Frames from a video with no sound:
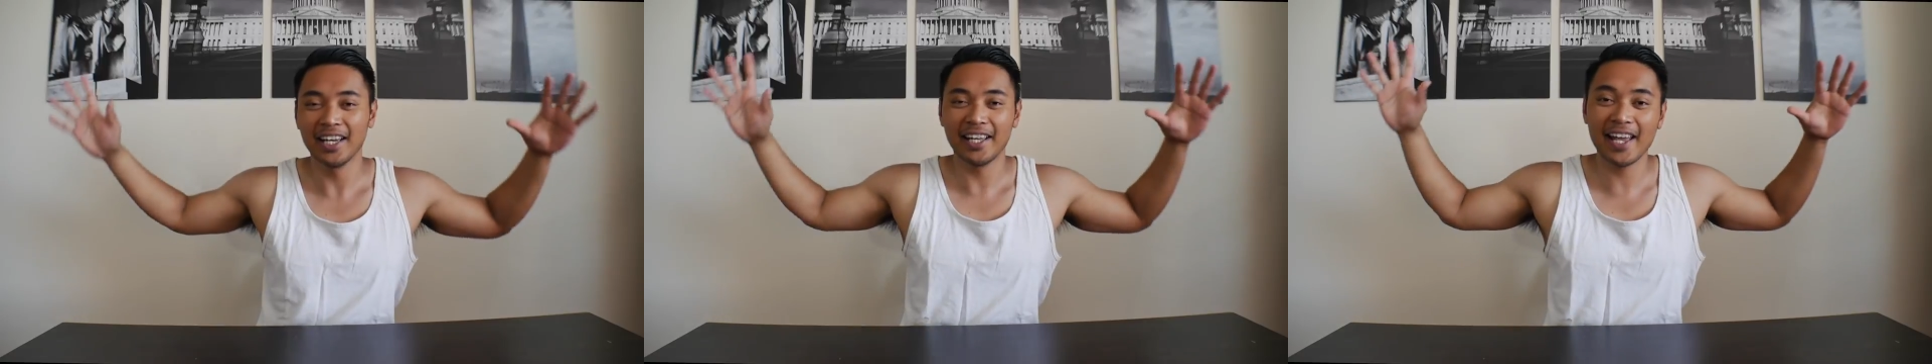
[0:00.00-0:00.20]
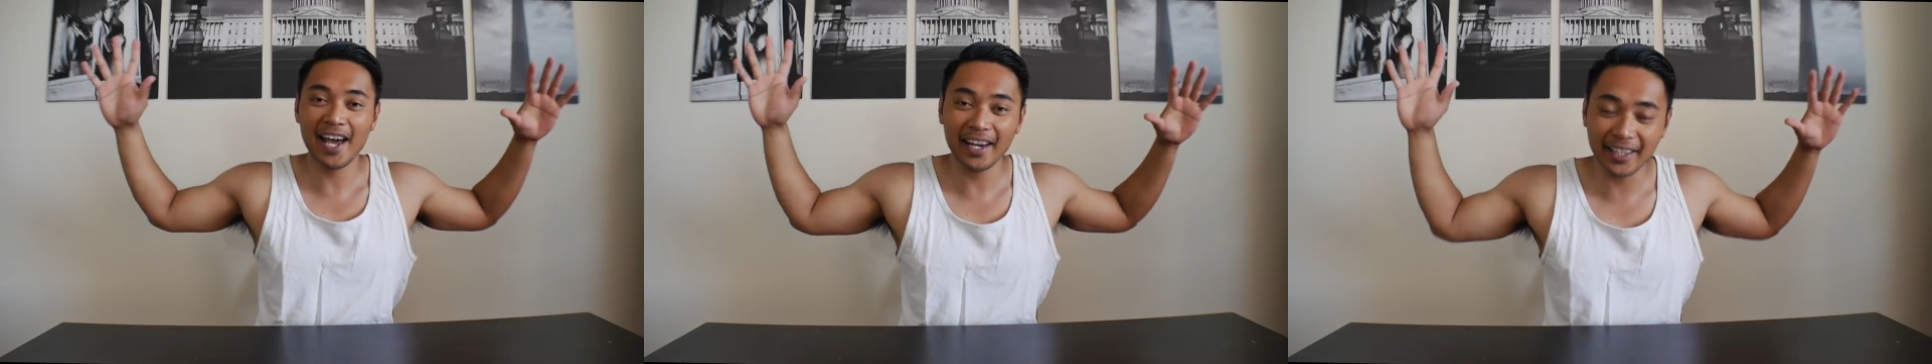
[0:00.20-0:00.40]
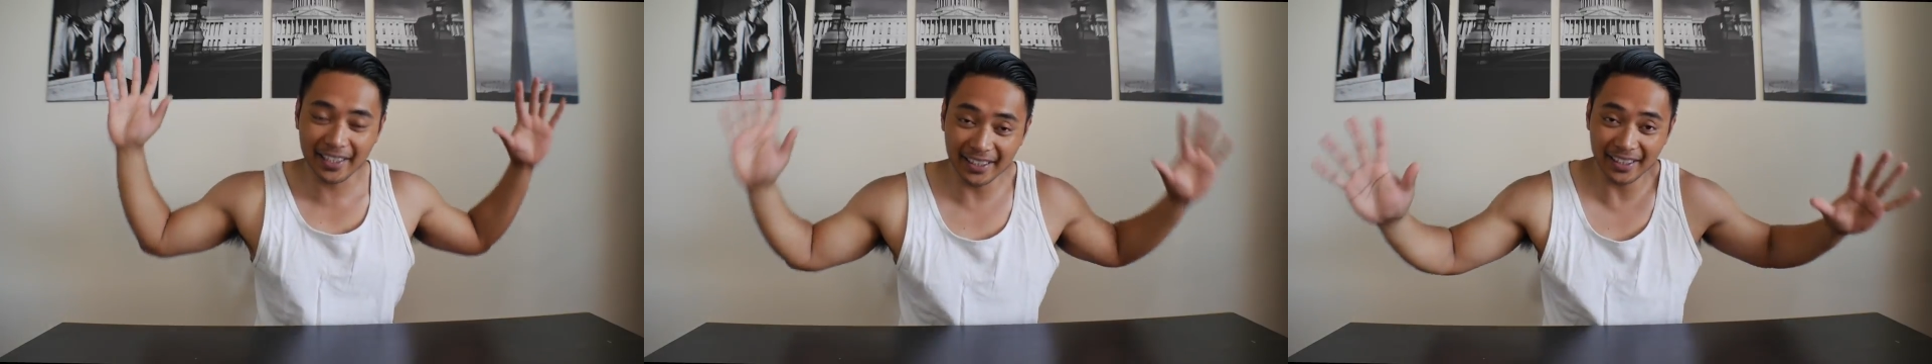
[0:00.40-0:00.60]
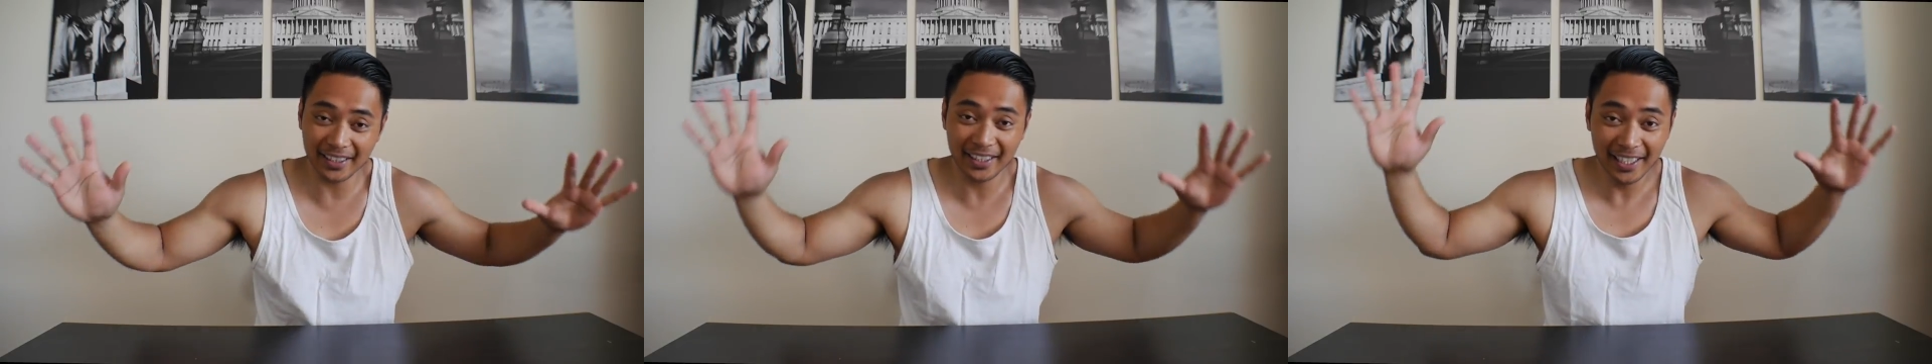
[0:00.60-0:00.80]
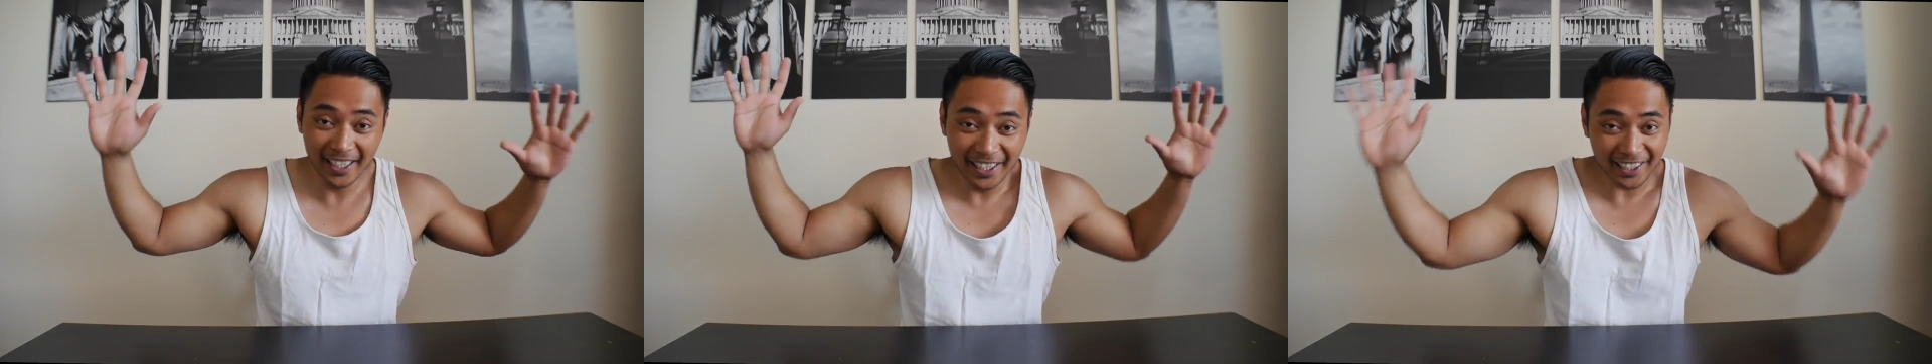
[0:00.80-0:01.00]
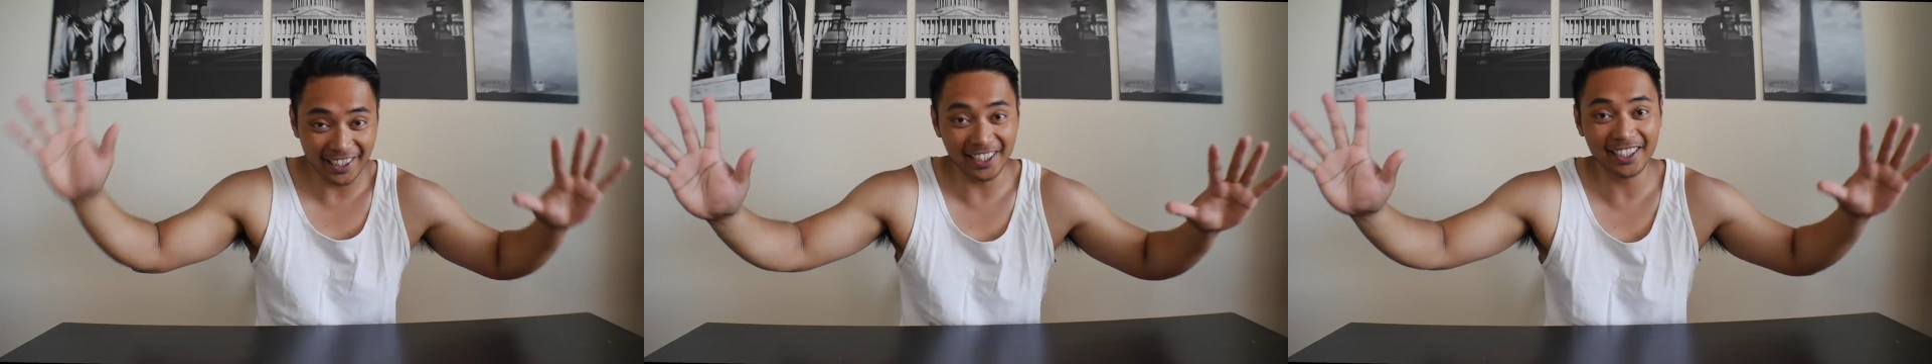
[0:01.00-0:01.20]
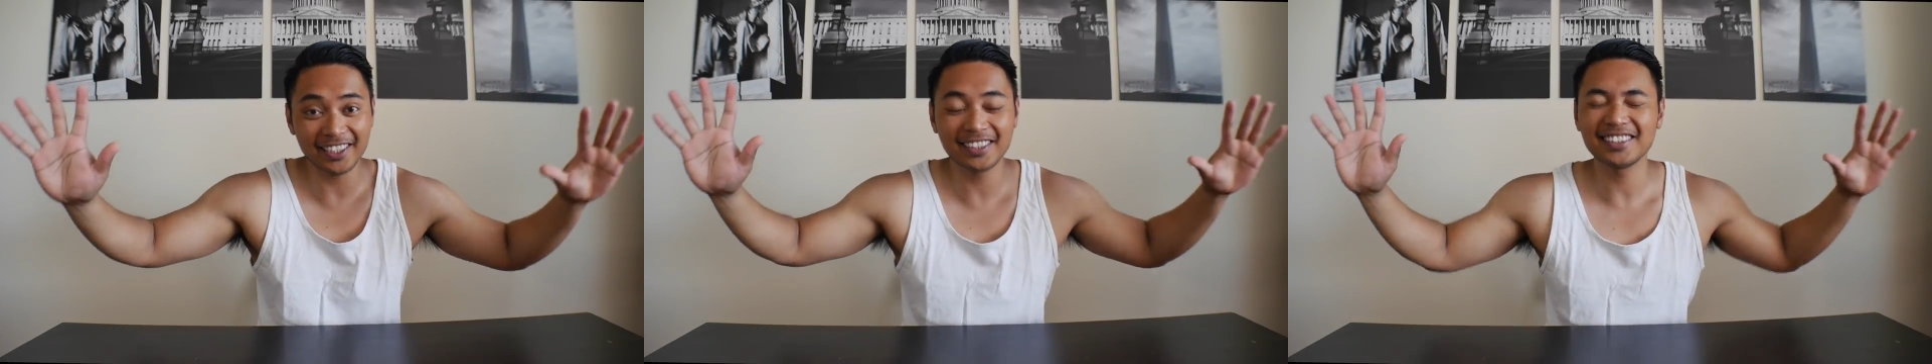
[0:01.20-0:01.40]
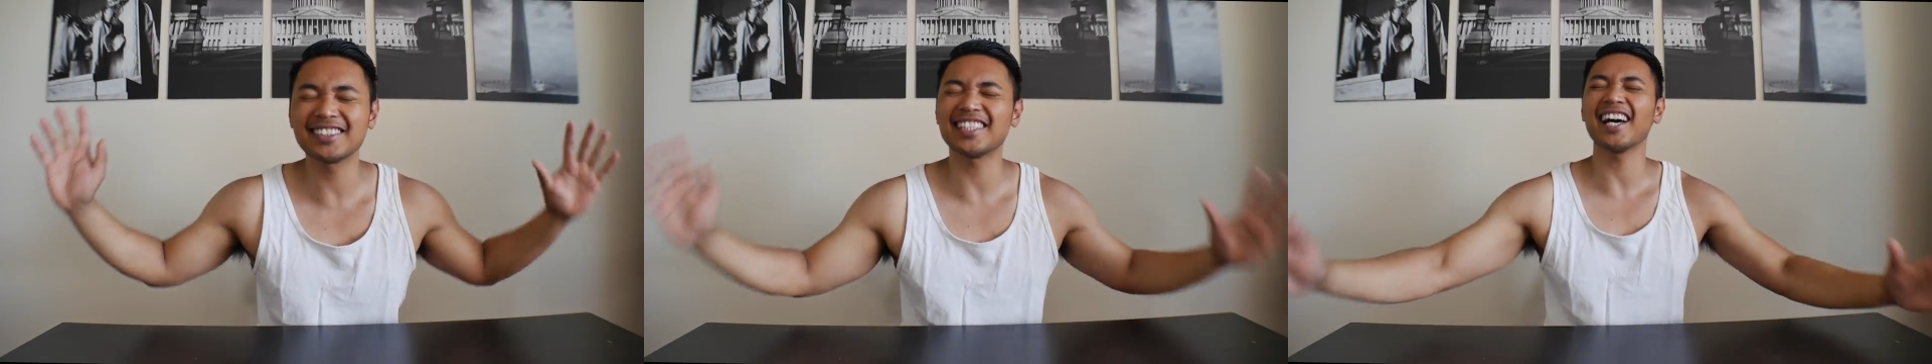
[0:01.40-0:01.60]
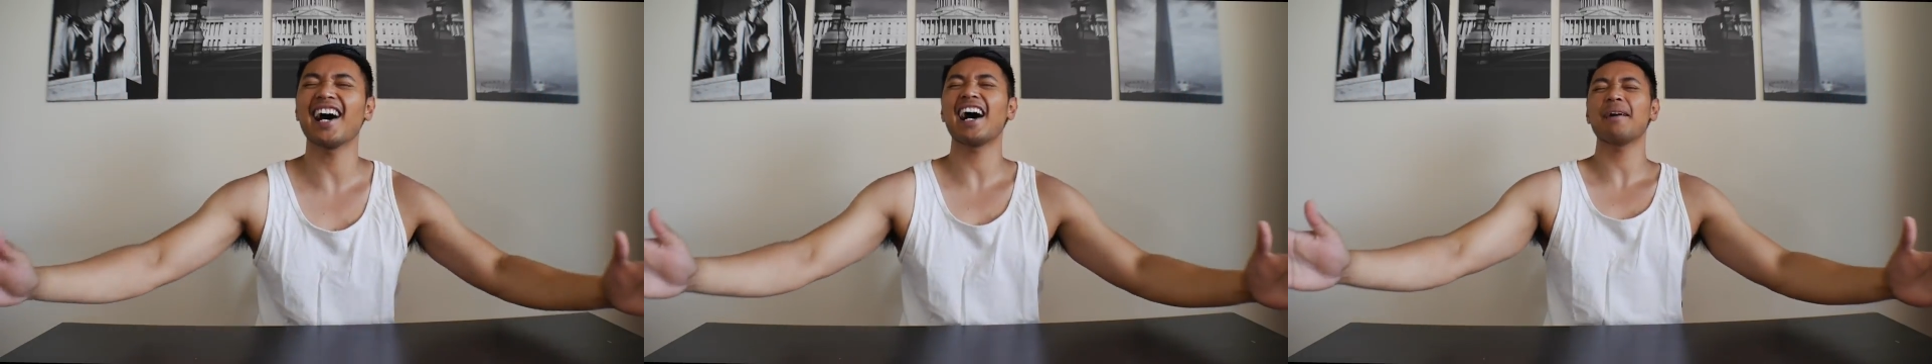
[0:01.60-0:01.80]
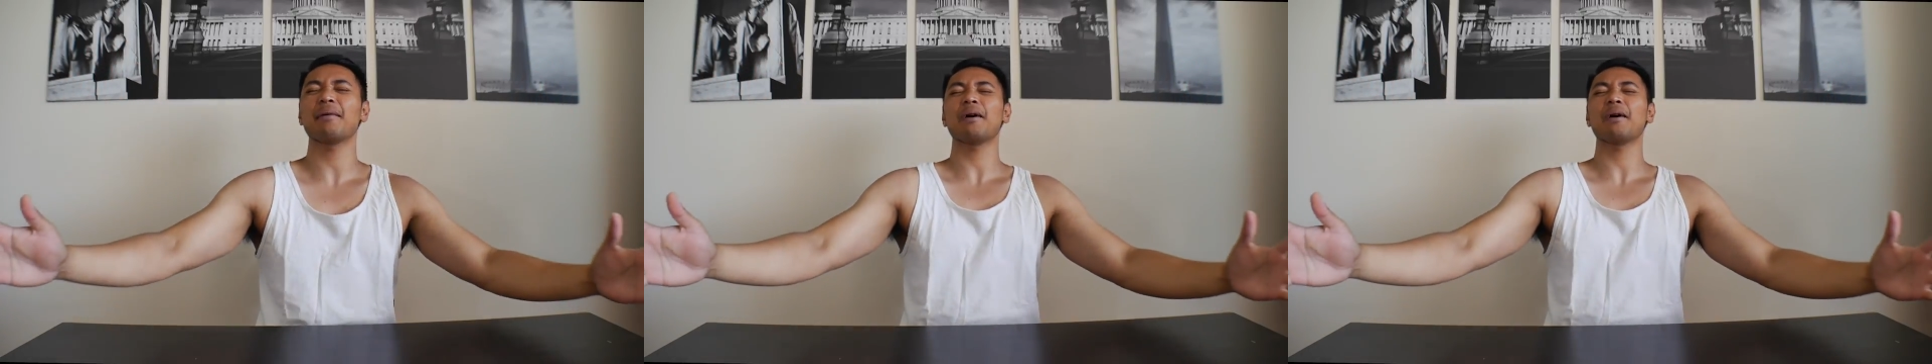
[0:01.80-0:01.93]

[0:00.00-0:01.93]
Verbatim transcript: and had a good, good time.